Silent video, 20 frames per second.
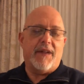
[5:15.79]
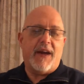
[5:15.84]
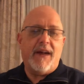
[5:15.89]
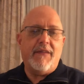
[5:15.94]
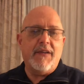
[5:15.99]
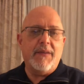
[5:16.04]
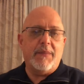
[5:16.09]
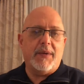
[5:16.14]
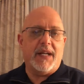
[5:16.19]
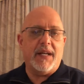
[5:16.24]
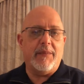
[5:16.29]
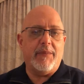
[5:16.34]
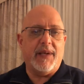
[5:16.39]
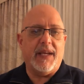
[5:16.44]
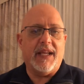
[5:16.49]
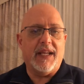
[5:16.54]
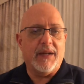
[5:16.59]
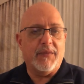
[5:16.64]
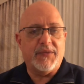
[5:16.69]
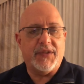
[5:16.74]
everybody
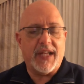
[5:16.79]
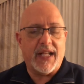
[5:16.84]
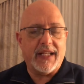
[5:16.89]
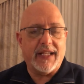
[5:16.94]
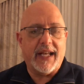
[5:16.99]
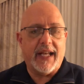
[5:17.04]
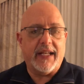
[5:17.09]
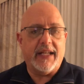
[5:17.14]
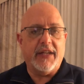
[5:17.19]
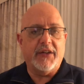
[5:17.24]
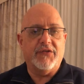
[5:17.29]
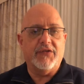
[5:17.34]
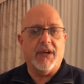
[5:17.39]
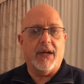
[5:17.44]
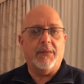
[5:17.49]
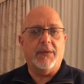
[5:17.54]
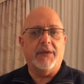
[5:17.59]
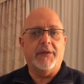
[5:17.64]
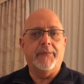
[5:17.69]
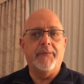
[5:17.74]
being upset and getting in
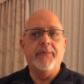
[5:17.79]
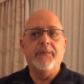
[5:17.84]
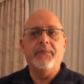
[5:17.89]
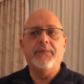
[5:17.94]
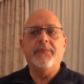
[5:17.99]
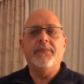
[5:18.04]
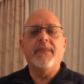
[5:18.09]
trouble,